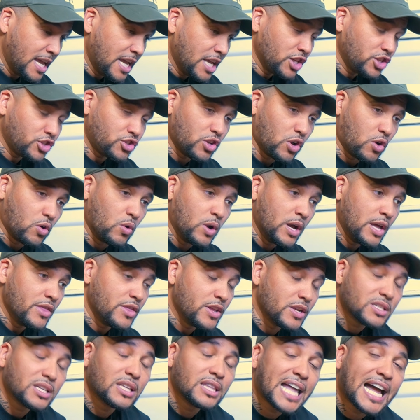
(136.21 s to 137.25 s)
So
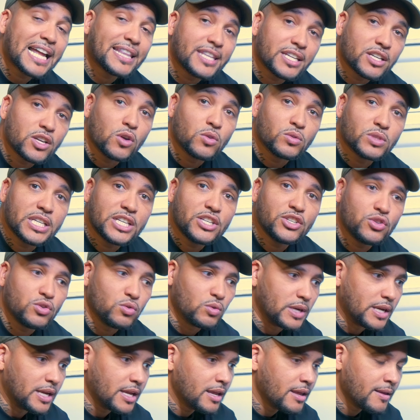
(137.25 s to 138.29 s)
there's a lot that goes into
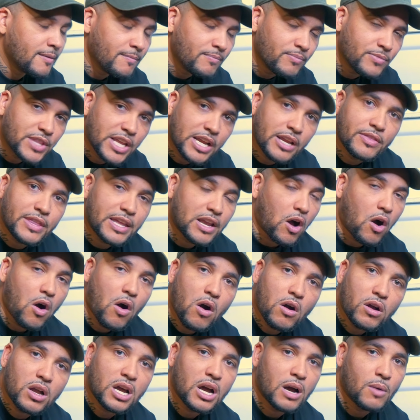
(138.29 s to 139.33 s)
it. They
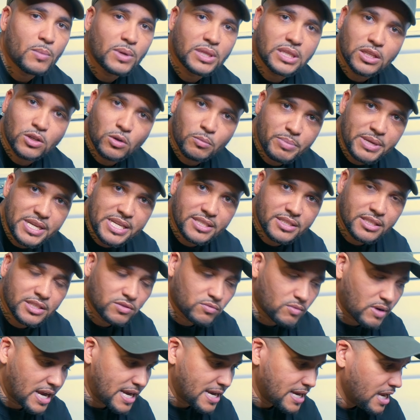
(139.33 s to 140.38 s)
all come with little pieces,
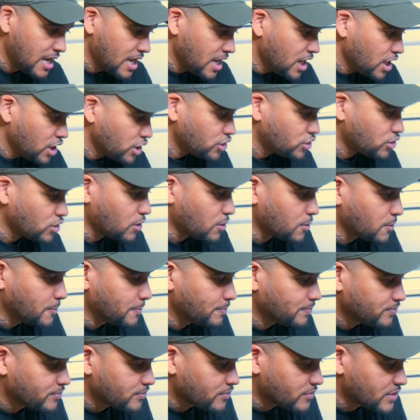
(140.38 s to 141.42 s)
right? So
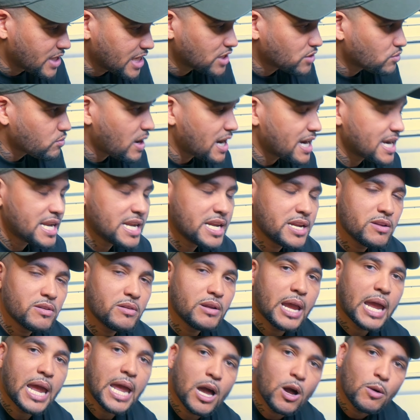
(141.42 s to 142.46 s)
this right here
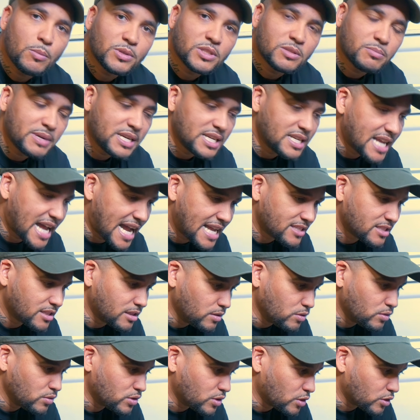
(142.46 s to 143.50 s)
helps me not to
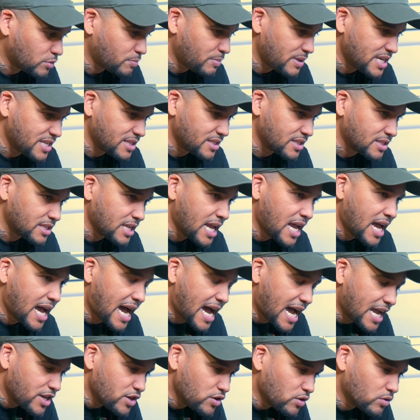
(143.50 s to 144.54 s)
lose those pieces.
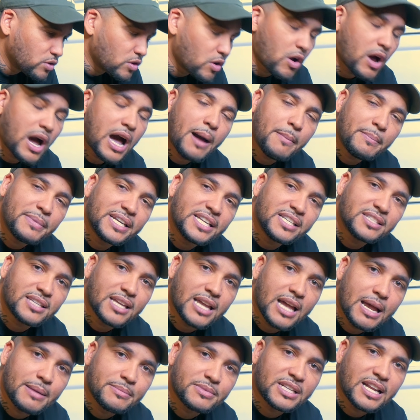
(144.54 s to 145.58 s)
You don't know how many
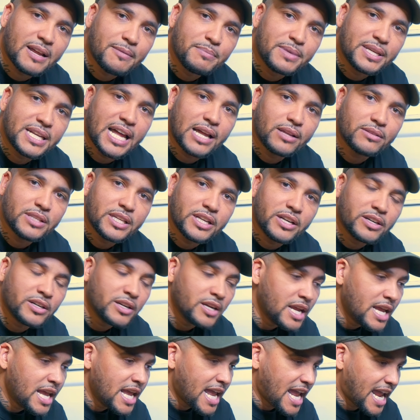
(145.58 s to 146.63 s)
times that I've been out there
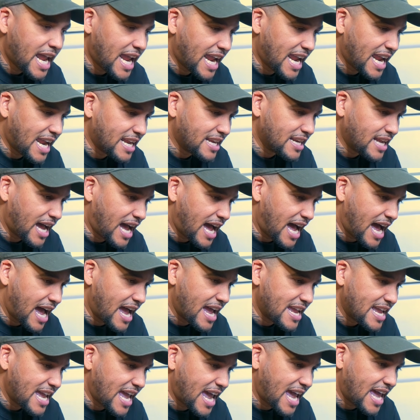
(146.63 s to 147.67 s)
and I
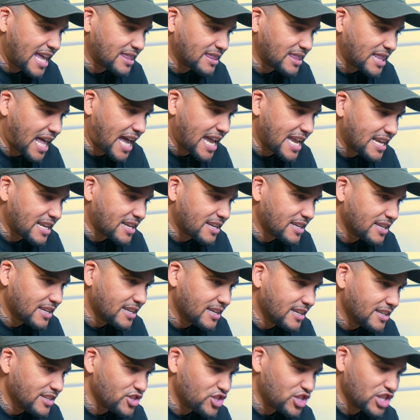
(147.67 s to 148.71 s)
had like
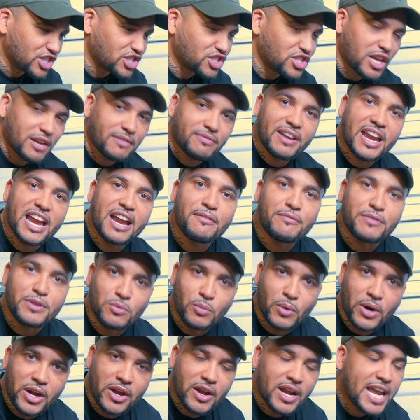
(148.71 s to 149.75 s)
just stuff
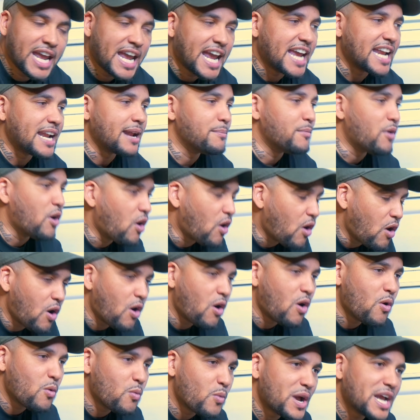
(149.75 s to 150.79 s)
everywhere and I'm
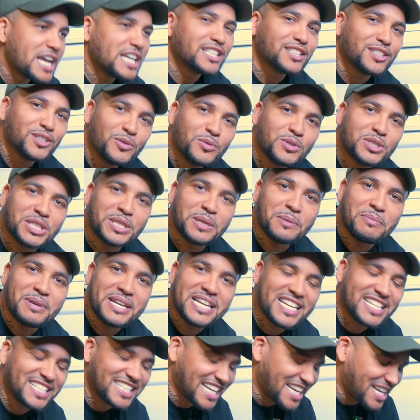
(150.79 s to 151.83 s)
always losing the
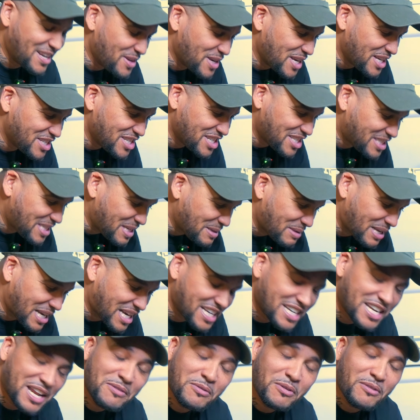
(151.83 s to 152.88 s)
piece. And it just seems like it
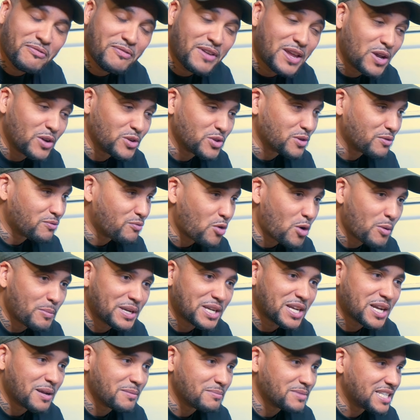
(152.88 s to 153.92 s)
never fails. Your foreman
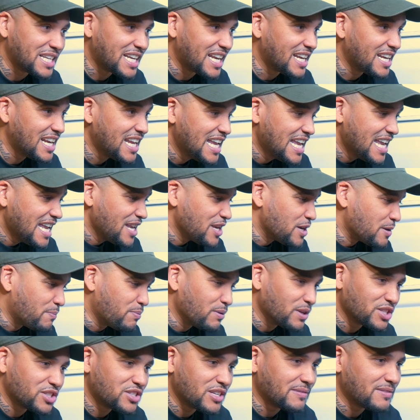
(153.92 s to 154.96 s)
comes in, you're
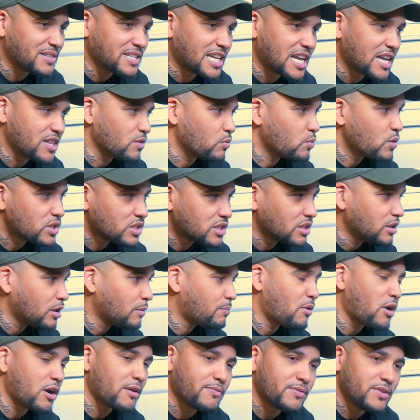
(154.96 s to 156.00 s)
putting stuff together. Where's the little
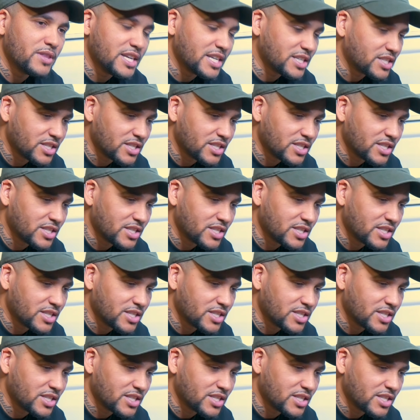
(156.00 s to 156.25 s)
part for this?